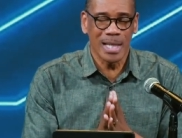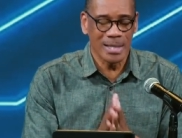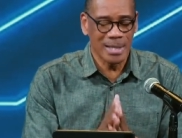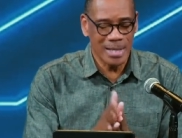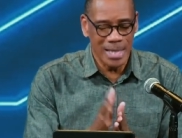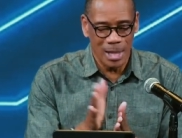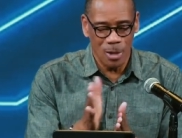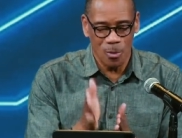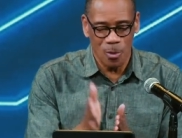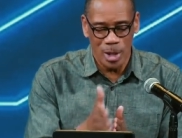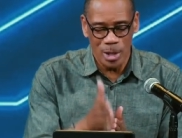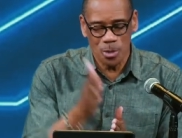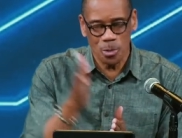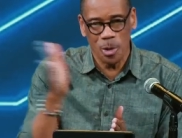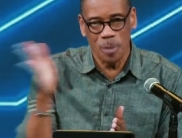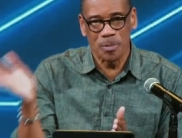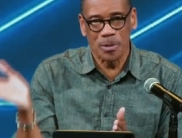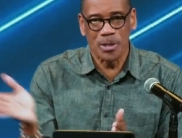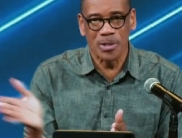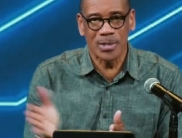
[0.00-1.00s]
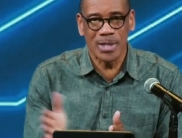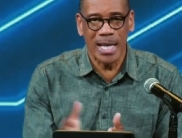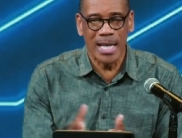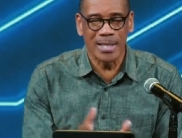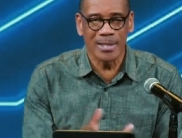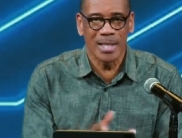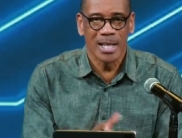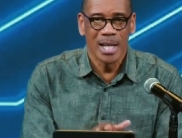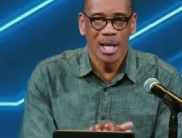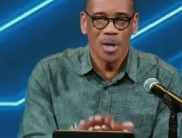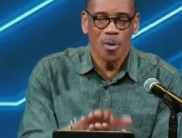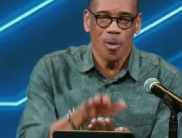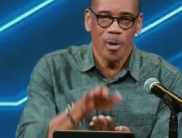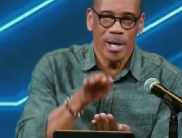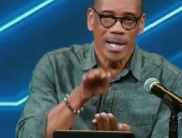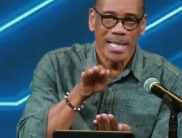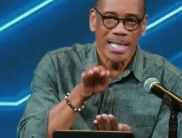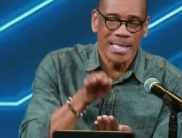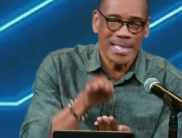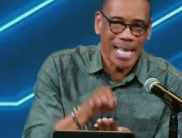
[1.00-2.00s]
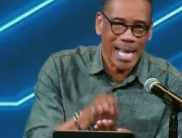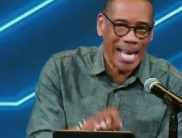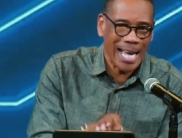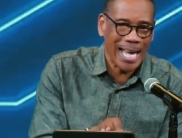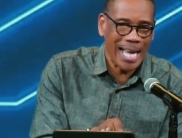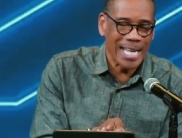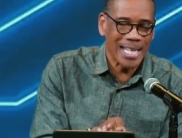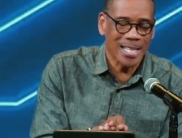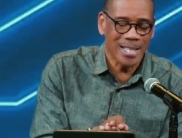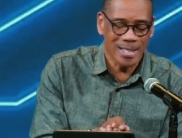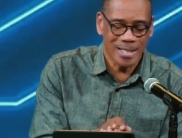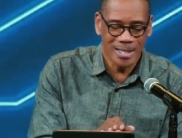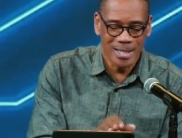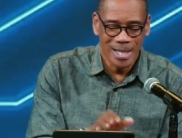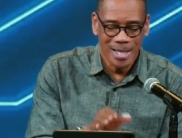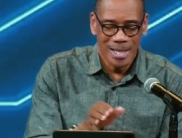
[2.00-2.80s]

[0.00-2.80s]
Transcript: I think one scripture says we're in his hand,